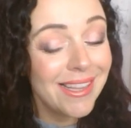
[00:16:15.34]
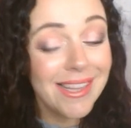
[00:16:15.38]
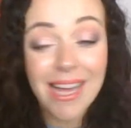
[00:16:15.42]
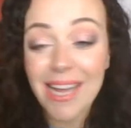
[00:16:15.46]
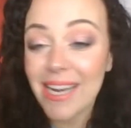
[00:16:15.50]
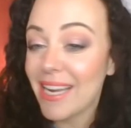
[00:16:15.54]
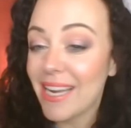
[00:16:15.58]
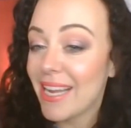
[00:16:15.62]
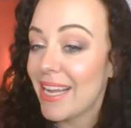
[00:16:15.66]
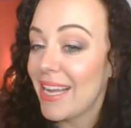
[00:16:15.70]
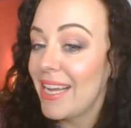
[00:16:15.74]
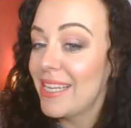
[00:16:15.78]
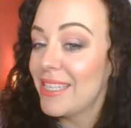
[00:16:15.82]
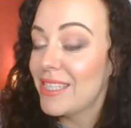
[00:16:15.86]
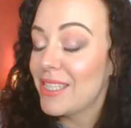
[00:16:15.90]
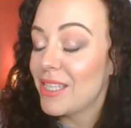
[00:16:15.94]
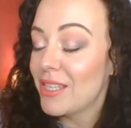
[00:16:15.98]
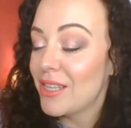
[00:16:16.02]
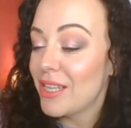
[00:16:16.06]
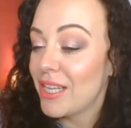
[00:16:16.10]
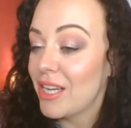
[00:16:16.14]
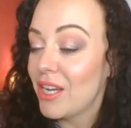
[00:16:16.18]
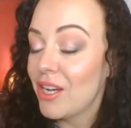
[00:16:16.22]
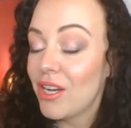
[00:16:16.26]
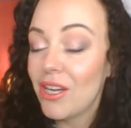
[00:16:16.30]
that is
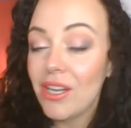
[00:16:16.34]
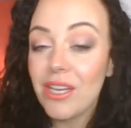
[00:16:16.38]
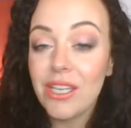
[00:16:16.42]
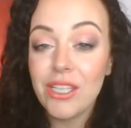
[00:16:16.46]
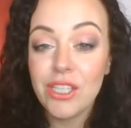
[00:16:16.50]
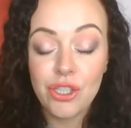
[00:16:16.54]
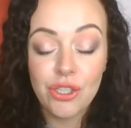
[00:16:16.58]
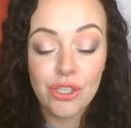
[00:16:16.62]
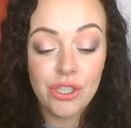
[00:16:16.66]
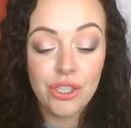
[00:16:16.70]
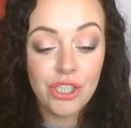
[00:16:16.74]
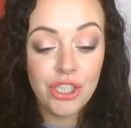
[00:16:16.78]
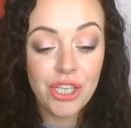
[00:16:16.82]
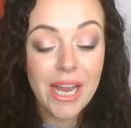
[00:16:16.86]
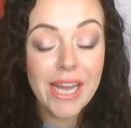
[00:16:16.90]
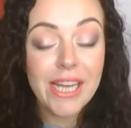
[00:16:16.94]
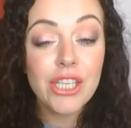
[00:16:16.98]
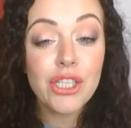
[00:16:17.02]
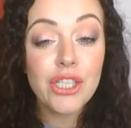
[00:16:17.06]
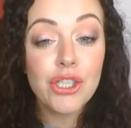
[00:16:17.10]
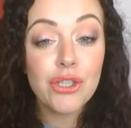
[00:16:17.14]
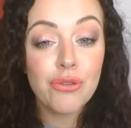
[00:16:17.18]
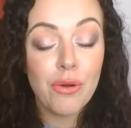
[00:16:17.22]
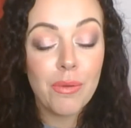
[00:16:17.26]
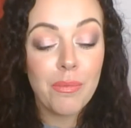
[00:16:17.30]
the colour
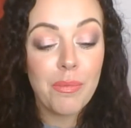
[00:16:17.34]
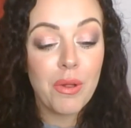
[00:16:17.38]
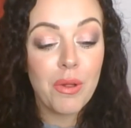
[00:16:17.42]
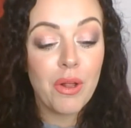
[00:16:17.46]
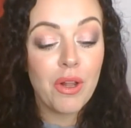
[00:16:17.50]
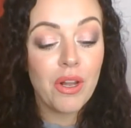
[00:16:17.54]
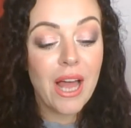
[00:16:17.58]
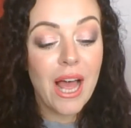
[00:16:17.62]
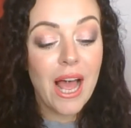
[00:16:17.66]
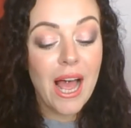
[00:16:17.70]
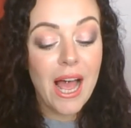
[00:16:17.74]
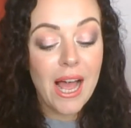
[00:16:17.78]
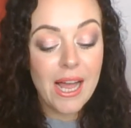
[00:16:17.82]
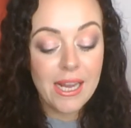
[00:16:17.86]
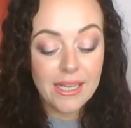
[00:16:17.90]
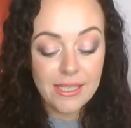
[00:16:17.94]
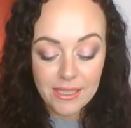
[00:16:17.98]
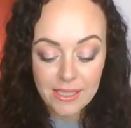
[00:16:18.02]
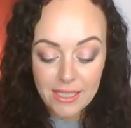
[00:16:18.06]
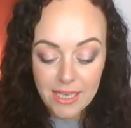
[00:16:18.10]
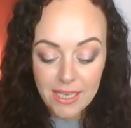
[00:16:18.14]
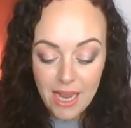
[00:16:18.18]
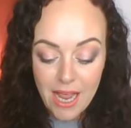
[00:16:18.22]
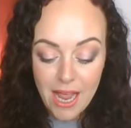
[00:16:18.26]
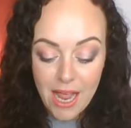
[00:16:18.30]
shade Trouble,
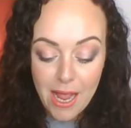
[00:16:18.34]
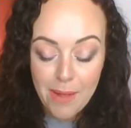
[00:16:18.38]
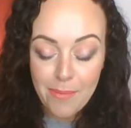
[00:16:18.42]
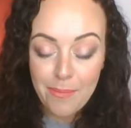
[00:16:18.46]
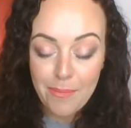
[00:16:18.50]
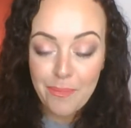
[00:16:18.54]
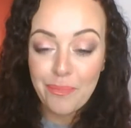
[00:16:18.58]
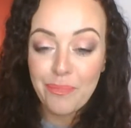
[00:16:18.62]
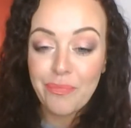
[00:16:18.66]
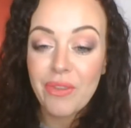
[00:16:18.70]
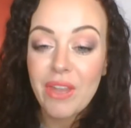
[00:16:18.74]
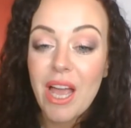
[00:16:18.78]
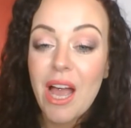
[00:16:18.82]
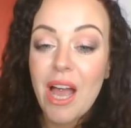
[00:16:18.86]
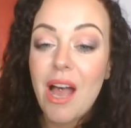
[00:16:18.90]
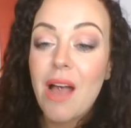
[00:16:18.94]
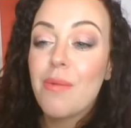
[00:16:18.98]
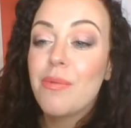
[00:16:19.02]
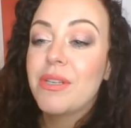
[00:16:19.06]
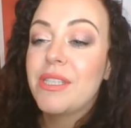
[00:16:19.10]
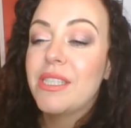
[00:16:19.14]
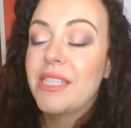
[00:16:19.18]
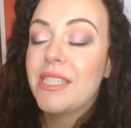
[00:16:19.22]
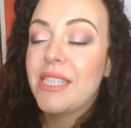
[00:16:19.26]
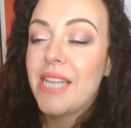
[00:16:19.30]
and
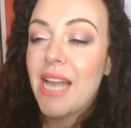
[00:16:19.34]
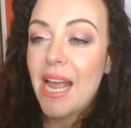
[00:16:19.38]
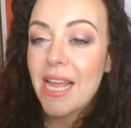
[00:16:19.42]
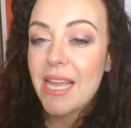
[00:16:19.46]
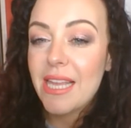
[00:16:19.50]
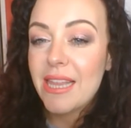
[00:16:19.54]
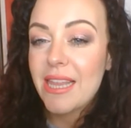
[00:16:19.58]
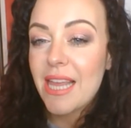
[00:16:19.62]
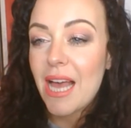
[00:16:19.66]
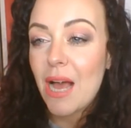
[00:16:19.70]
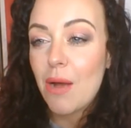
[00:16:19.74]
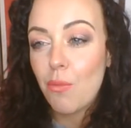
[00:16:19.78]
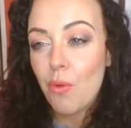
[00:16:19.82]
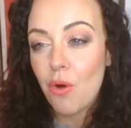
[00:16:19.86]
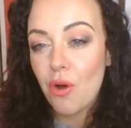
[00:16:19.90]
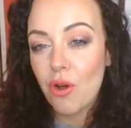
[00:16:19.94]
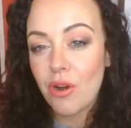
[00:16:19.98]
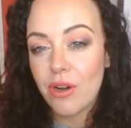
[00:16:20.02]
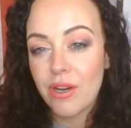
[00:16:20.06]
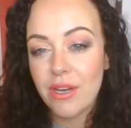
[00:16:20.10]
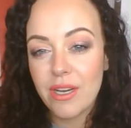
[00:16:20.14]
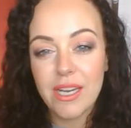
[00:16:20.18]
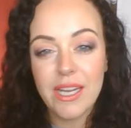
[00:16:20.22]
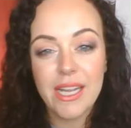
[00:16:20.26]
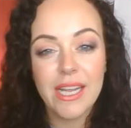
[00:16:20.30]
I would say that
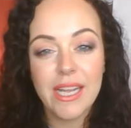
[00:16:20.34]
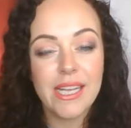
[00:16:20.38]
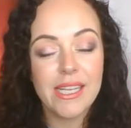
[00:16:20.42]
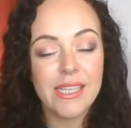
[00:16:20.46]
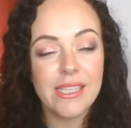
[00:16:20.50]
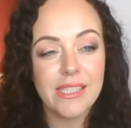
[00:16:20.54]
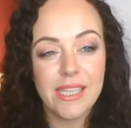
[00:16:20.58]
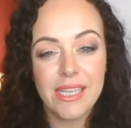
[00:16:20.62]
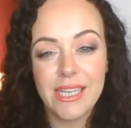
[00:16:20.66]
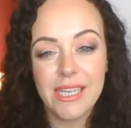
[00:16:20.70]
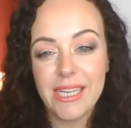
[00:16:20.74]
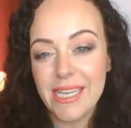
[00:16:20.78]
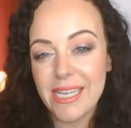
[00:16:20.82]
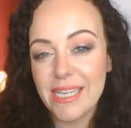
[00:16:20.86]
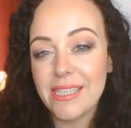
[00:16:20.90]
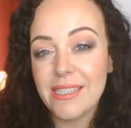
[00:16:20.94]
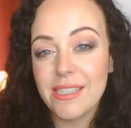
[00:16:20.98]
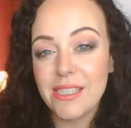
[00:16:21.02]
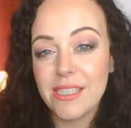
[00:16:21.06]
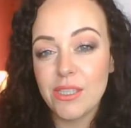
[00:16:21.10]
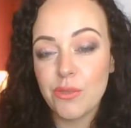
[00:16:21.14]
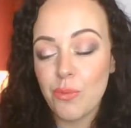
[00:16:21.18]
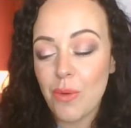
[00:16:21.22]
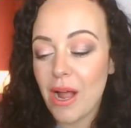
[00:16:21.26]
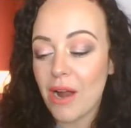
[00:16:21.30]
one is the
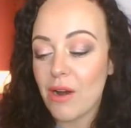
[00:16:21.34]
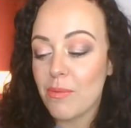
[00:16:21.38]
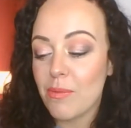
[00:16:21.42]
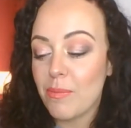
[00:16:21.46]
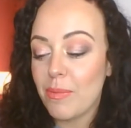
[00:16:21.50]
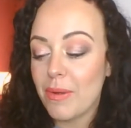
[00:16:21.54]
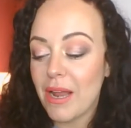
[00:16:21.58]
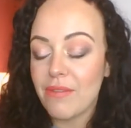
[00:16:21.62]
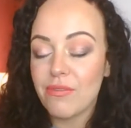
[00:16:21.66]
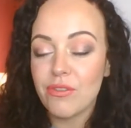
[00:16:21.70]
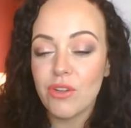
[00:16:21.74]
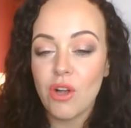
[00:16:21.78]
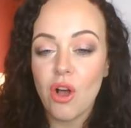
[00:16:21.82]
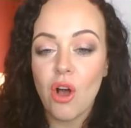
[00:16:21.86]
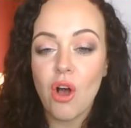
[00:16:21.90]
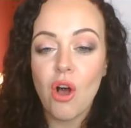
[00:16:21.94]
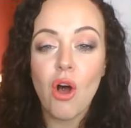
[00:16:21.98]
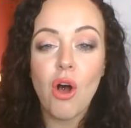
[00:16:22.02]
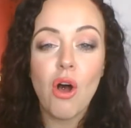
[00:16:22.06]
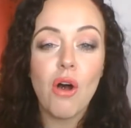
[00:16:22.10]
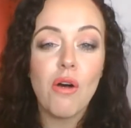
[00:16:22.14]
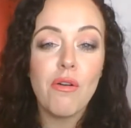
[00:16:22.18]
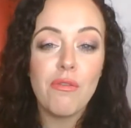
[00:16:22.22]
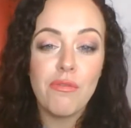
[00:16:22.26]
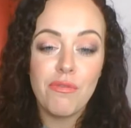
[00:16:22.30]
least wearable I've
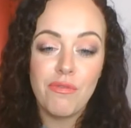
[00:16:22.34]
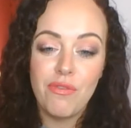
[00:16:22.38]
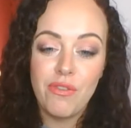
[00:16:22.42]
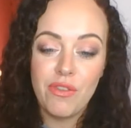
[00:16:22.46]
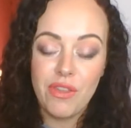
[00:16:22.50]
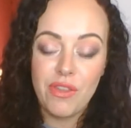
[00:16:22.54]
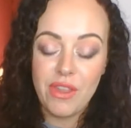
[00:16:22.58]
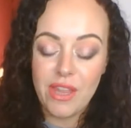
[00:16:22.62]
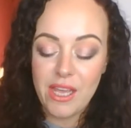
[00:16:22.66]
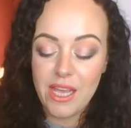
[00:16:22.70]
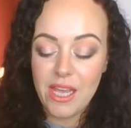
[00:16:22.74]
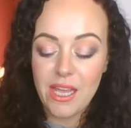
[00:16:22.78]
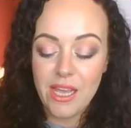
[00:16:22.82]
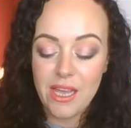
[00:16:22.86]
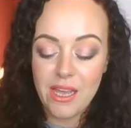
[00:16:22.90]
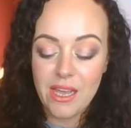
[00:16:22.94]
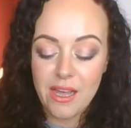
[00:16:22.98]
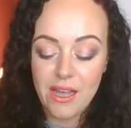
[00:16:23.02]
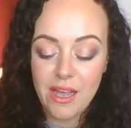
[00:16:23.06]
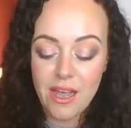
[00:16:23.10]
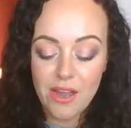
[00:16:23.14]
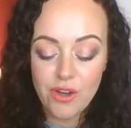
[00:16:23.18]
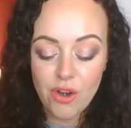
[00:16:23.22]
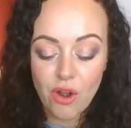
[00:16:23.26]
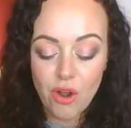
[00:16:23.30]
got of the
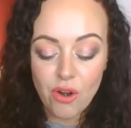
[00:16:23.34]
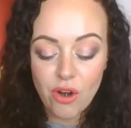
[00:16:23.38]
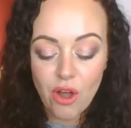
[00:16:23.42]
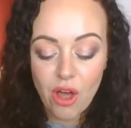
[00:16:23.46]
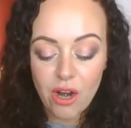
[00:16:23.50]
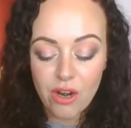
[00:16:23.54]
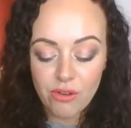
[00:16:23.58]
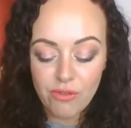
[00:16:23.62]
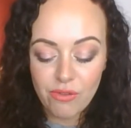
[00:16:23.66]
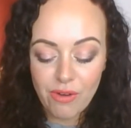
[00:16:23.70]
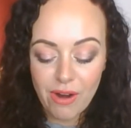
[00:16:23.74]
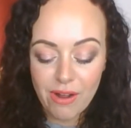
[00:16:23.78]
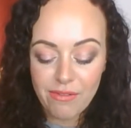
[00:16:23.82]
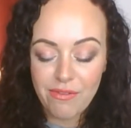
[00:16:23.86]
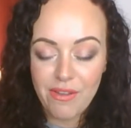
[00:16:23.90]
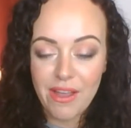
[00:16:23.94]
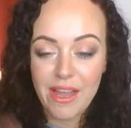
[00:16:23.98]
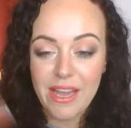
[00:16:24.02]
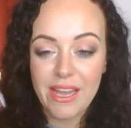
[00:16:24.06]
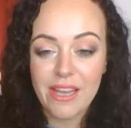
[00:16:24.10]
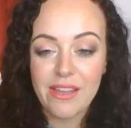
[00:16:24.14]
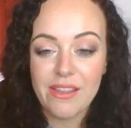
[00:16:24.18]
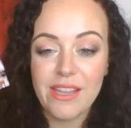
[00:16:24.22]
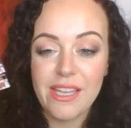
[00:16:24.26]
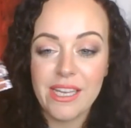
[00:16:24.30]

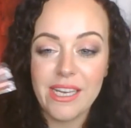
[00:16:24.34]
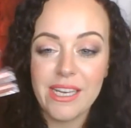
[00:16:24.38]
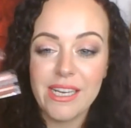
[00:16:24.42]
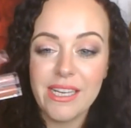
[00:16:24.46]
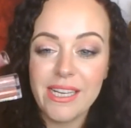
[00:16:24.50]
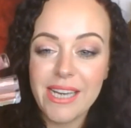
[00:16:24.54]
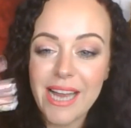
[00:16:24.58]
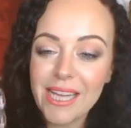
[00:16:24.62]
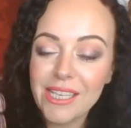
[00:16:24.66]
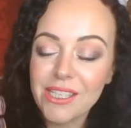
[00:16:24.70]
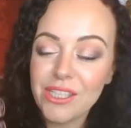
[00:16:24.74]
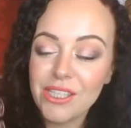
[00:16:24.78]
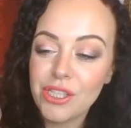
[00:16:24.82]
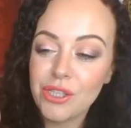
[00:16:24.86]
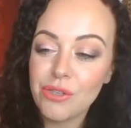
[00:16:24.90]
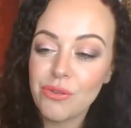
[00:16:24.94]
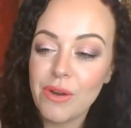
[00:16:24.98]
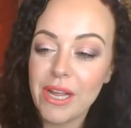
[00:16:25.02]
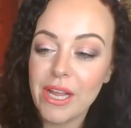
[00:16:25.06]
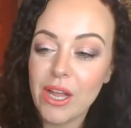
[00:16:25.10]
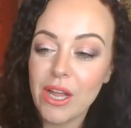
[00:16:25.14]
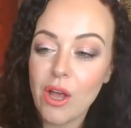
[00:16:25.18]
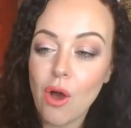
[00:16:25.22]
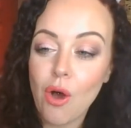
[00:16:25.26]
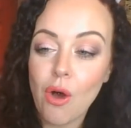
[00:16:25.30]
non-holographic. The last
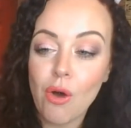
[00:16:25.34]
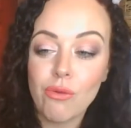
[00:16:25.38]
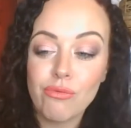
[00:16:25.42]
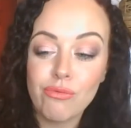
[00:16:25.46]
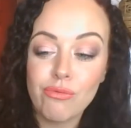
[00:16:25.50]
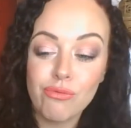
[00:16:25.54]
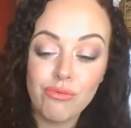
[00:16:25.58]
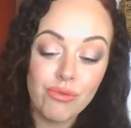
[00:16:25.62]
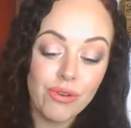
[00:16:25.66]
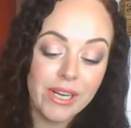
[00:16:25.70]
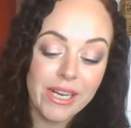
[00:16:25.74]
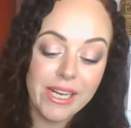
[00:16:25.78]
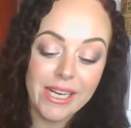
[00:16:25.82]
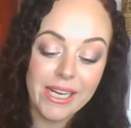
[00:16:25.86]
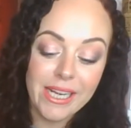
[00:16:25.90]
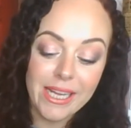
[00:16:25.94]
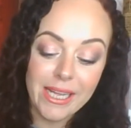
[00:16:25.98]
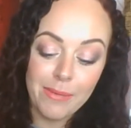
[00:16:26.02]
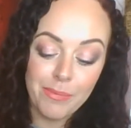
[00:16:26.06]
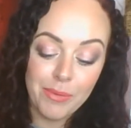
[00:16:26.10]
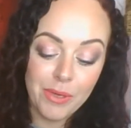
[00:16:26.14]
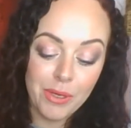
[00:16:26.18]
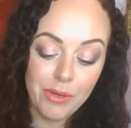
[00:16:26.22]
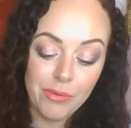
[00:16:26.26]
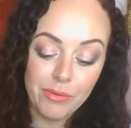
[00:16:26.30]
three are
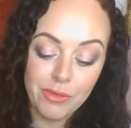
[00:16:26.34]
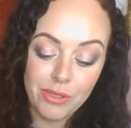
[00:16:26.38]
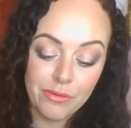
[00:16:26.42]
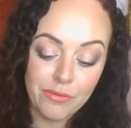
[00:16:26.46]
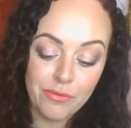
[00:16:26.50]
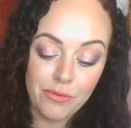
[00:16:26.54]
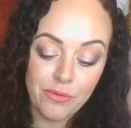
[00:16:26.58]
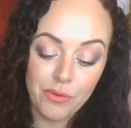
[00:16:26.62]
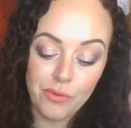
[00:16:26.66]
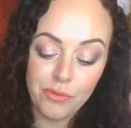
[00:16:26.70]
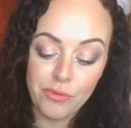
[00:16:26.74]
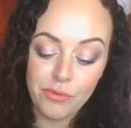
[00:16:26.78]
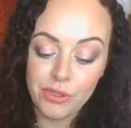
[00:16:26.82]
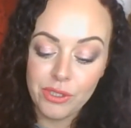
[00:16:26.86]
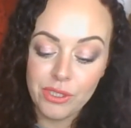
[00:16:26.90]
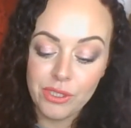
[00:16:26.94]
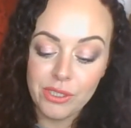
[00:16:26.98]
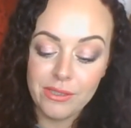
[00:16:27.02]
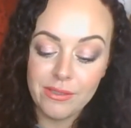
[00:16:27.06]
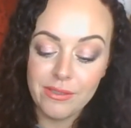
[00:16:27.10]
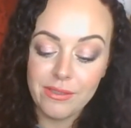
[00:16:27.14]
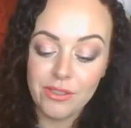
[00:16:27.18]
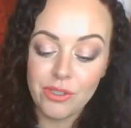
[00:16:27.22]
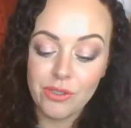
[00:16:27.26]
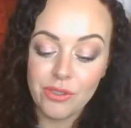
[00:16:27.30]
really
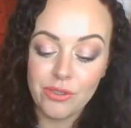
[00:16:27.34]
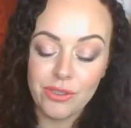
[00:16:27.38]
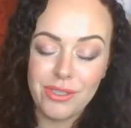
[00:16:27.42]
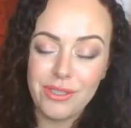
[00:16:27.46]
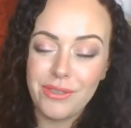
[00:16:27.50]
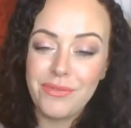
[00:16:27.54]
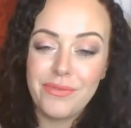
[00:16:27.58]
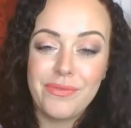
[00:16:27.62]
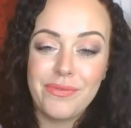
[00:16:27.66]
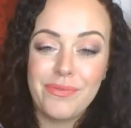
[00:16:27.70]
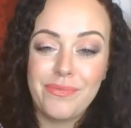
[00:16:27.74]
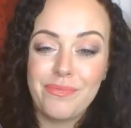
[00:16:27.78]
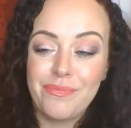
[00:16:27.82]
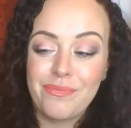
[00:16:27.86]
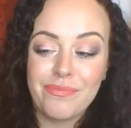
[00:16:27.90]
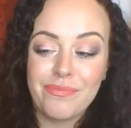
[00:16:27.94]
beautiful sort of